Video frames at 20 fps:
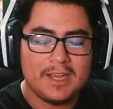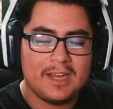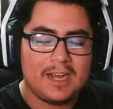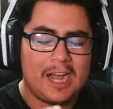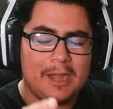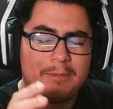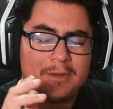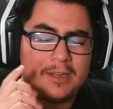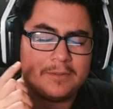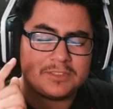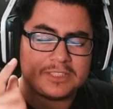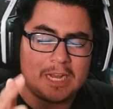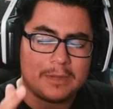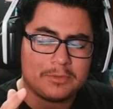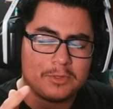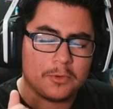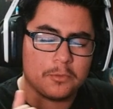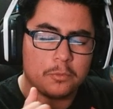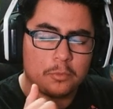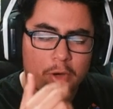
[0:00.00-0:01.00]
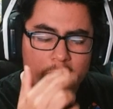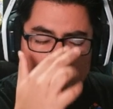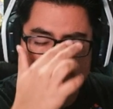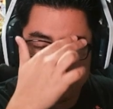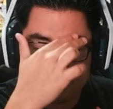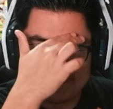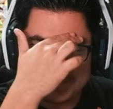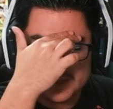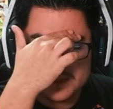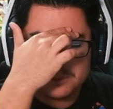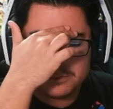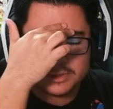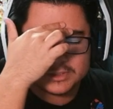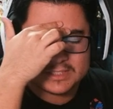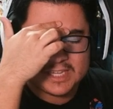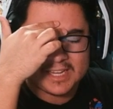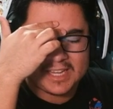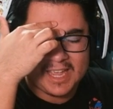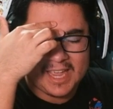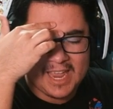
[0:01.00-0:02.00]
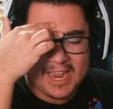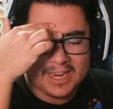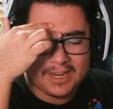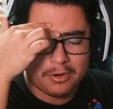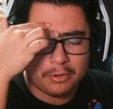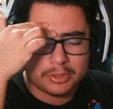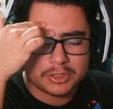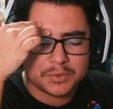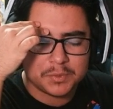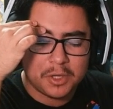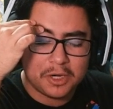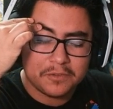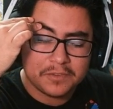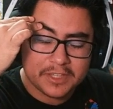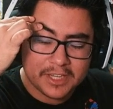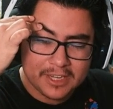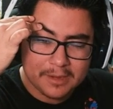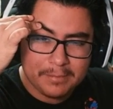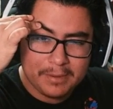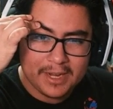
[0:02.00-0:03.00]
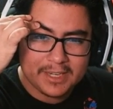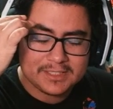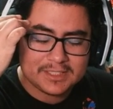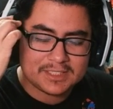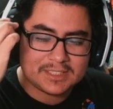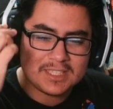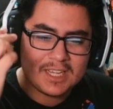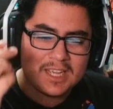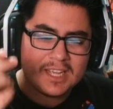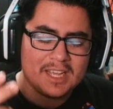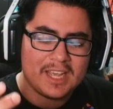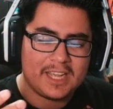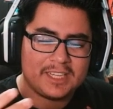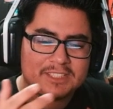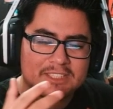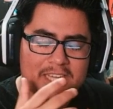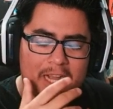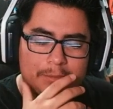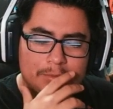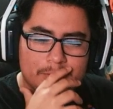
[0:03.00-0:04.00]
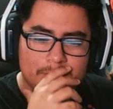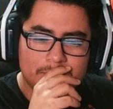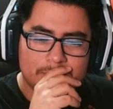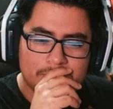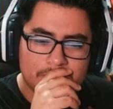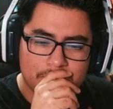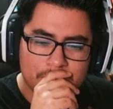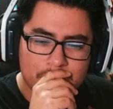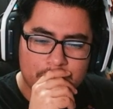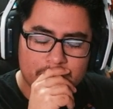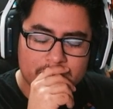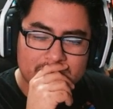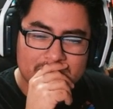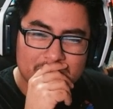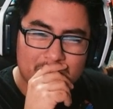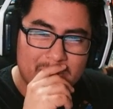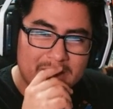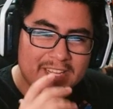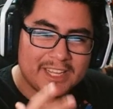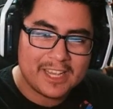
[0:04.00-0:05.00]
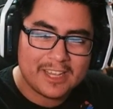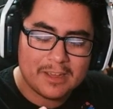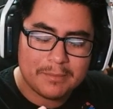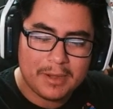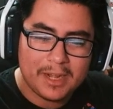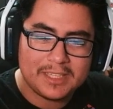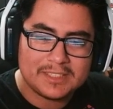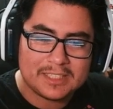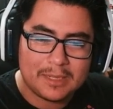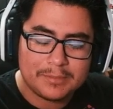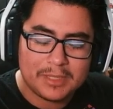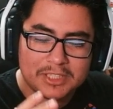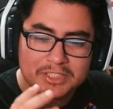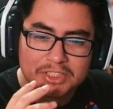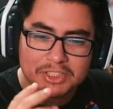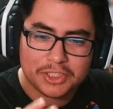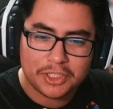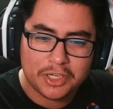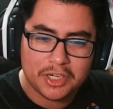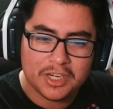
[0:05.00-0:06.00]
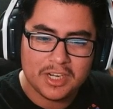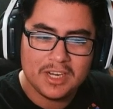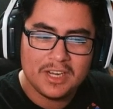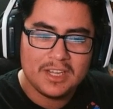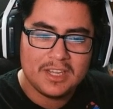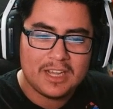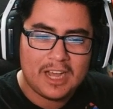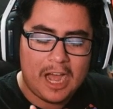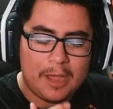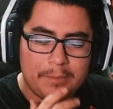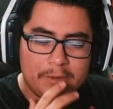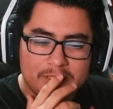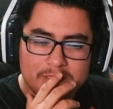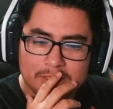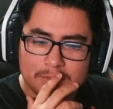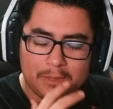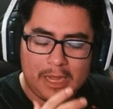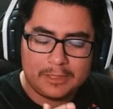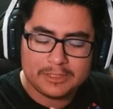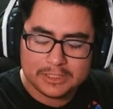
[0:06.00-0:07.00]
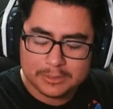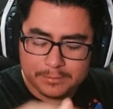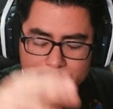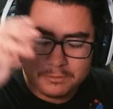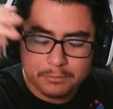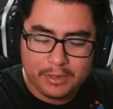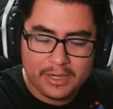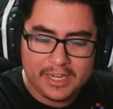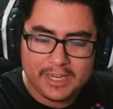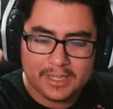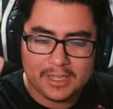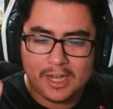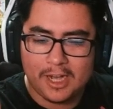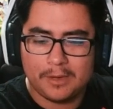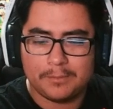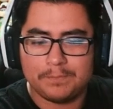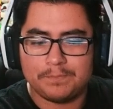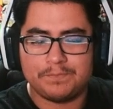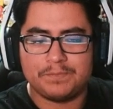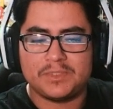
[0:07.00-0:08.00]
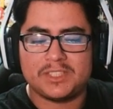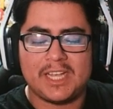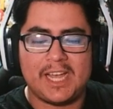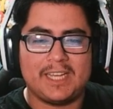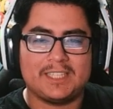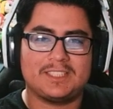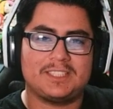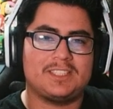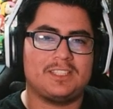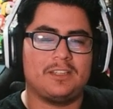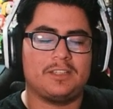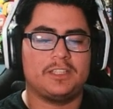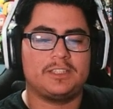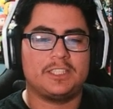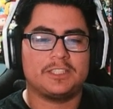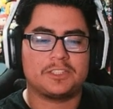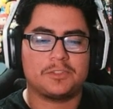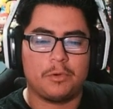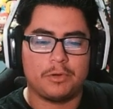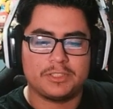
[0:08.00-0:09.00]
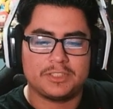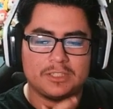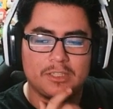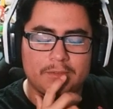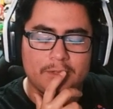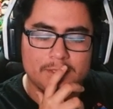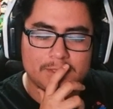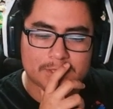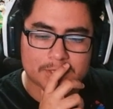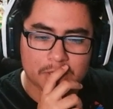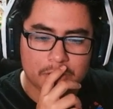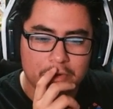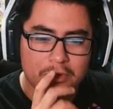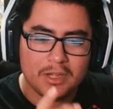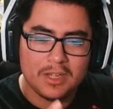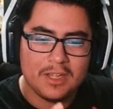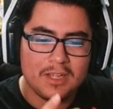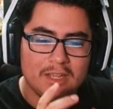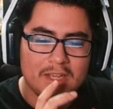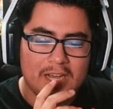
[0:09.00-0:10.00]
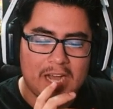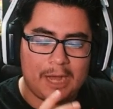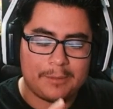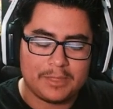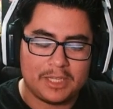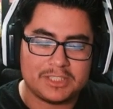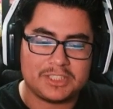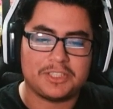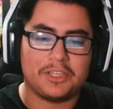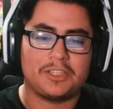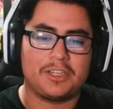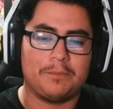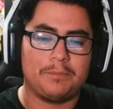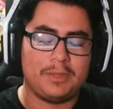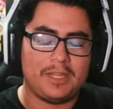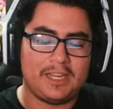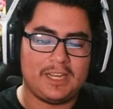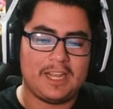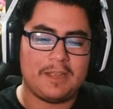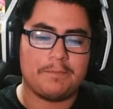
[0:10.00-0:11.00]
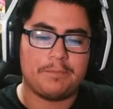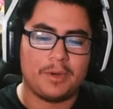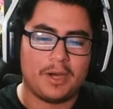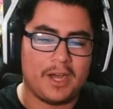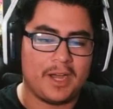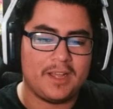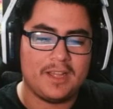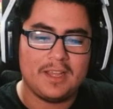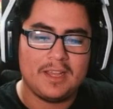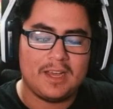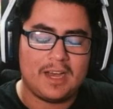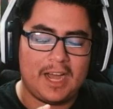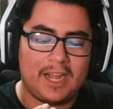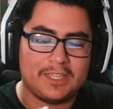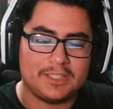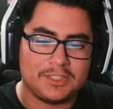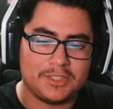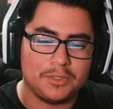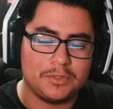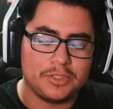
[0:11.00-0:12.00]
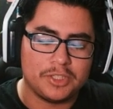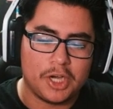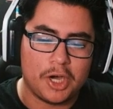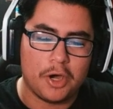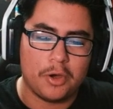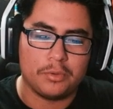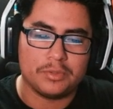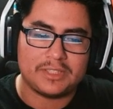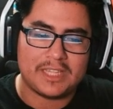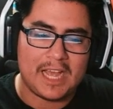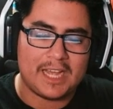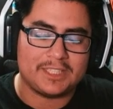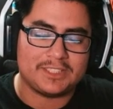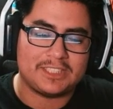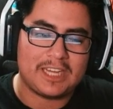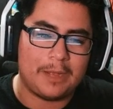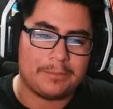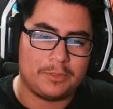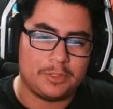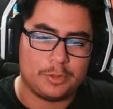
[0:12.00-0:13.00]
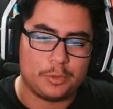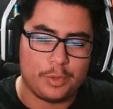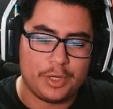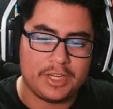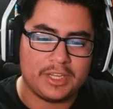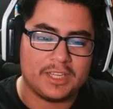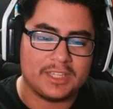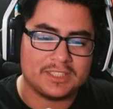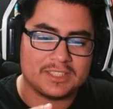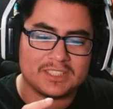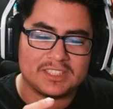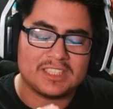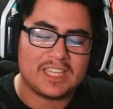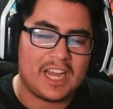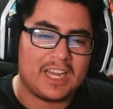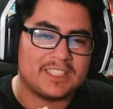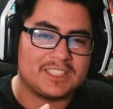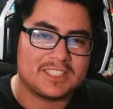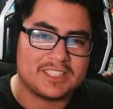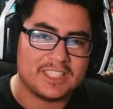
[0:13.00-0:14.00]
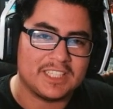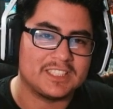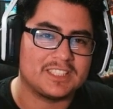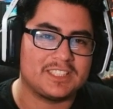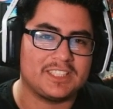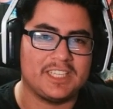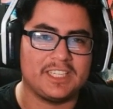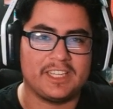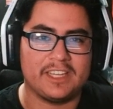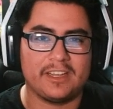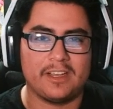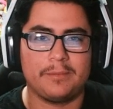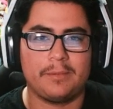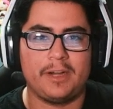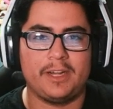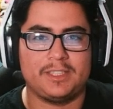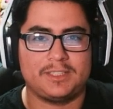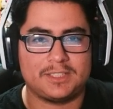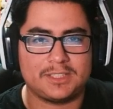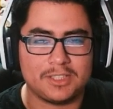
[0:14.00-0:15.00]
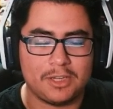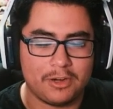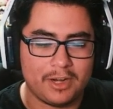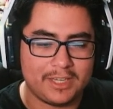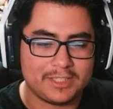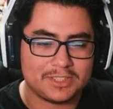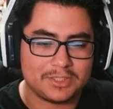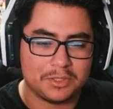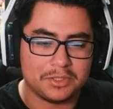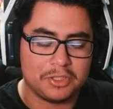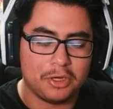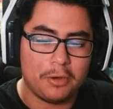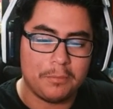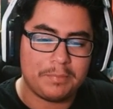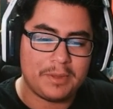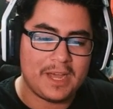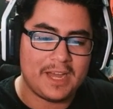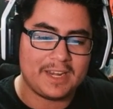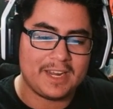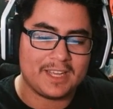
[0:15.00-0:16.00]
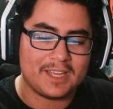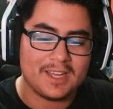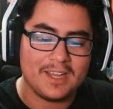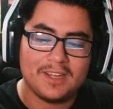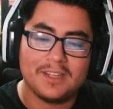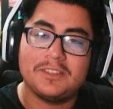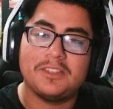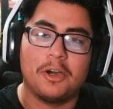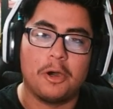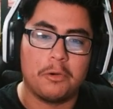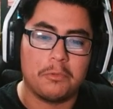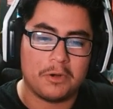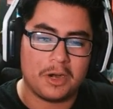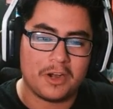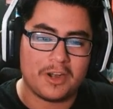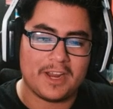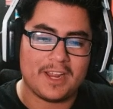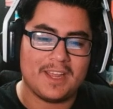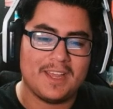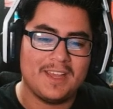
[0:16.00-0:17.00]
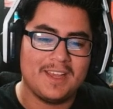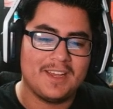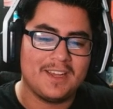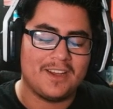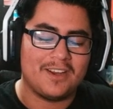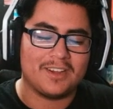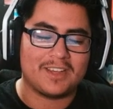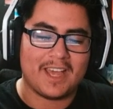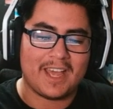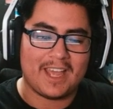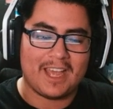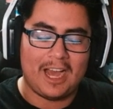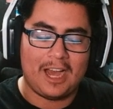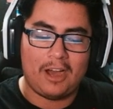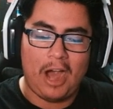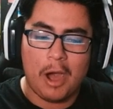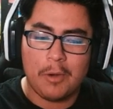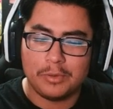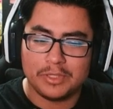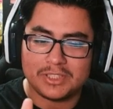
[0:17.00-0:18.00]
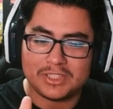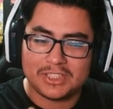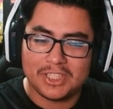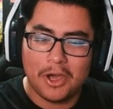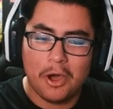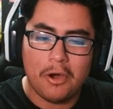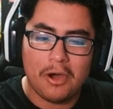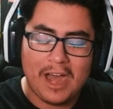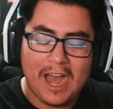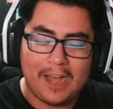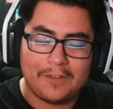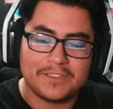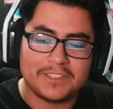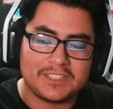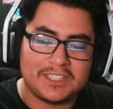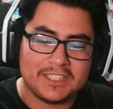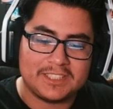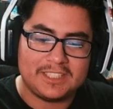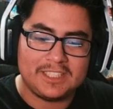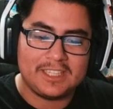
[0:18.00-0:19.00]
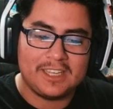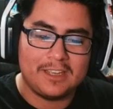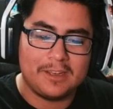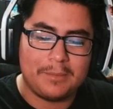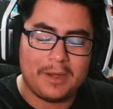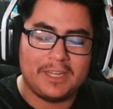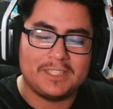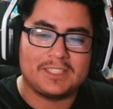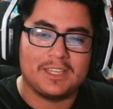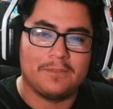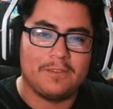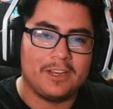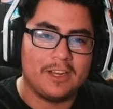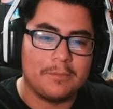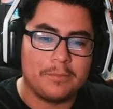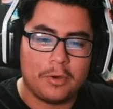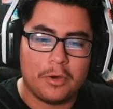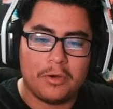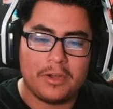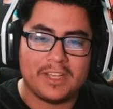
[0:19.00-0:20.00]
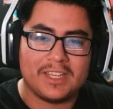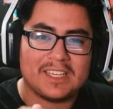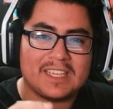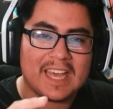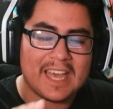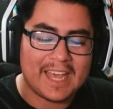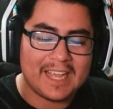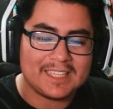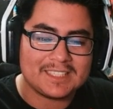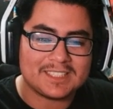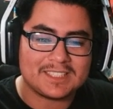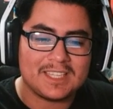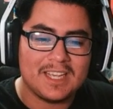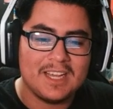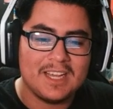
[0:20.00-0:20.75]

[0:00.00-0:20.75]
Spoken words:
I believe Chapter 1 was like 8 or 12 gigabytes, and Chapter 2 was 20 gigabytes. I'm not sure. I just been reading text on the Discord server, so I'm not sure completely, but I do know that Chapter 3 is not 60 gigabytes. Alright, so don't panic. Don't worry, okay? I would still have 60 gigabytes available in case.